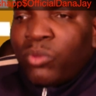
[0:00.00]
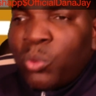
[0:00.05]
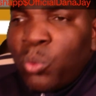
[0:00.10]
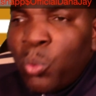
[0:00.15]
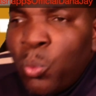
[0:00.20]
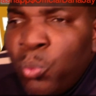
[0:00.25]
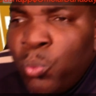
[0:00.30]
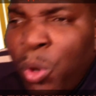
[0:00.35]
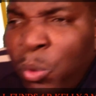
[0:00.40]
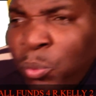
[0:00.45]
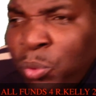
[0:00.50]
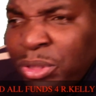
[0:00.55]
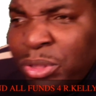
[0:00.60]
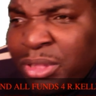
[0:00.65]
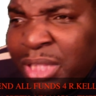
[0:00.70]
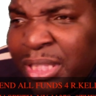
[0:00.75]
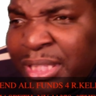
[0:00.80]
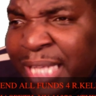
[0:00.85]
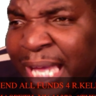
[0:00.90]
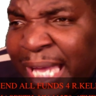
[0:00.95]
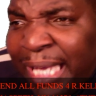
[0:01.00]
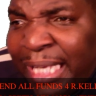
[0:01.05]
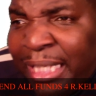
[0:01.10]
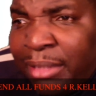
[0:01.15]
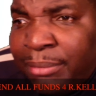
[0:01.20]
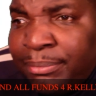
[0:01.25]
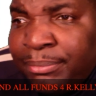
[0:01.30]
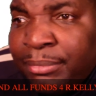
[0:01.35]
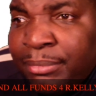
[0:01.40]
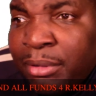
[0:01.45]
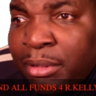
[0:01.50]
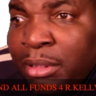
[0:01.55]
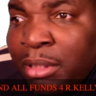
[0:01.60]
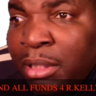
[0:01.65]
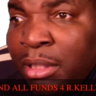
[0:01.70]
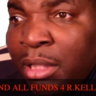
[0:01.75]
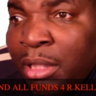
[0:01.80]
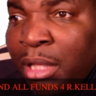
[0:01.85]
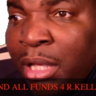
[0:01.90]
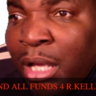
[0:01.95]
What was the name
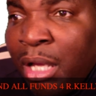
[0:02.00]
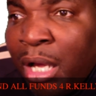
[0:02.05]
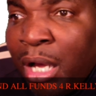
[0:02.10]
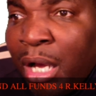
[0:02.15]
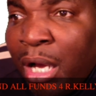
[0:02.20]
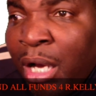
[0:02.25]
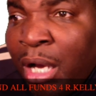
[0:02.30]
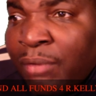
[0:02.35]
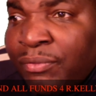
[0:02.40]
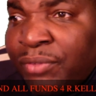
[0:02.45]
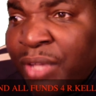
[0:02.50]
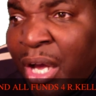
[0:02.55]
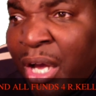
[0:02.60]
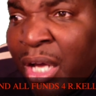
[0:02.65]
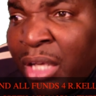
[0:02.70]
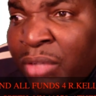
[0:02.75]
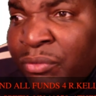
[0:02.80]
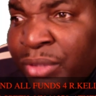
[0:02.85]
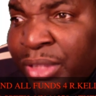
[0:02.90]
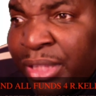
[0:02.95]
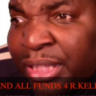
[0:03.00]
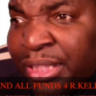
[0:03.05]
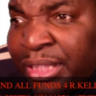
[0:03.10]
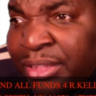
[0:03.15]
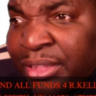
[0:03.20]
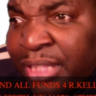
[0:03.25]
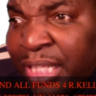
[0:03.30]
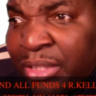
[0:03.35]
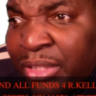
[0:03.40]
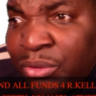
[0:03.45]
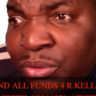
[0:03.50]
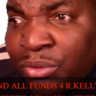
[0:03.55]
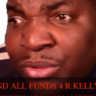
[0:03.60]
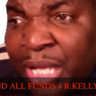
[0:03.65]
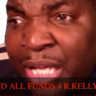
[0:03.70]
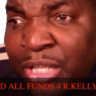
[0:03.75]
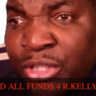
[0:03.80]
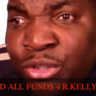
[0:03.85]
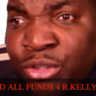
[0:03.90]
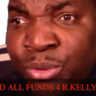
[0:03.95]
of the unreleased single
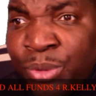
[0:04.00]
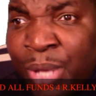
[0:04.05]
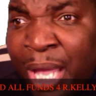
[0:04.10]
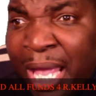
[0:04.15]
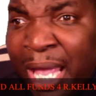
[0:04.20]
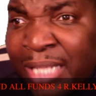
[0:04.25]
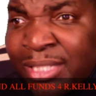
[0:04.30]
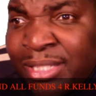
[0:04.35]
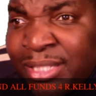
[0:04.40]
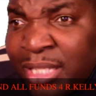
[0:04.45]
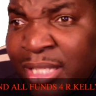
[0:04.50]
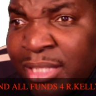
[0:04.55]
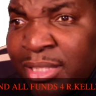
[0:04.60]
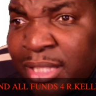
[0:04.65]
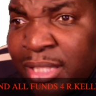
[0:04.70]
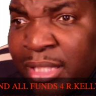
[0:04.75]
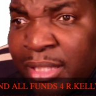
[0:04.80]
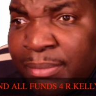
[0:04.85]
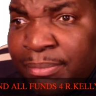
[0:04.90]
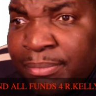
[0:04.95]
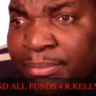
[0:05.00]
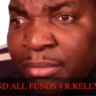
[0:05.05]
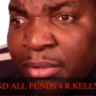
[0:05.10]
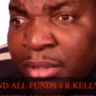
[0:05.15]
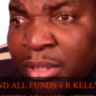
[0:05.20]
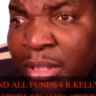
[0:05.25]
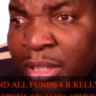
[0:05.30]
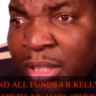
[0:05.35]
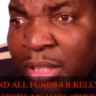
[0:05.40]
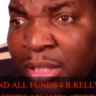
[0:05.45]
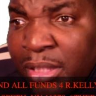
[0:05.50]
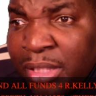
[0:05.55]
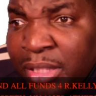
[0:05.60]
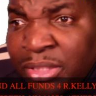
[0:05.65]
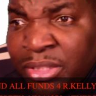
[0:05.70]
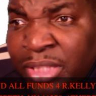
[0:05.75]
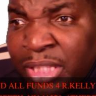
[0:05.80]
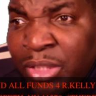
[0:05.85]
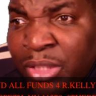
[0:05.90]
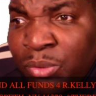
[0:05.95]
that you had sent to him? The
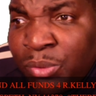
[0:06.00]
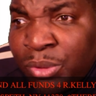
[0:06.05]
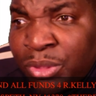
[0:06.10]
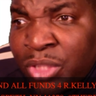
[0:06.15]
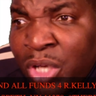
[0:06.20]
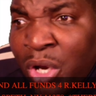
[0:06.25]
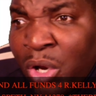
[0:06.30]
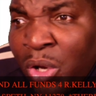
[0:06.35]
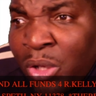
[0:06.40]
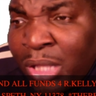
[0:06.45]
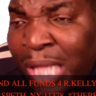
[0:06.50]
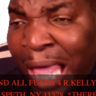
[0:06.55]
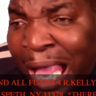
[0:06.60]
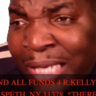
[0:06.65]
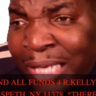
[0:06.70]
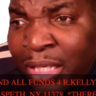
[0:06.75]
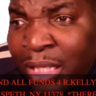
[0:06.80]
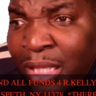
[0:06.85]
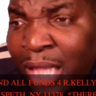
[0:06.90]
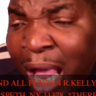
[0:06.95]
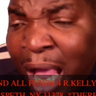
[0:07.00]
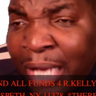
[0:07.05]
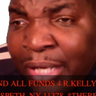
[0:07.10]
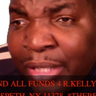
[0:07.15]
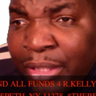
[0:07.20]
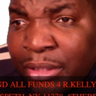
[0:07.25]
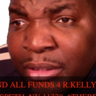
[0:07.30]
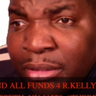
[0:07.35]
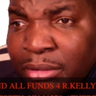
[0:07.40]
single was called Liar Liar.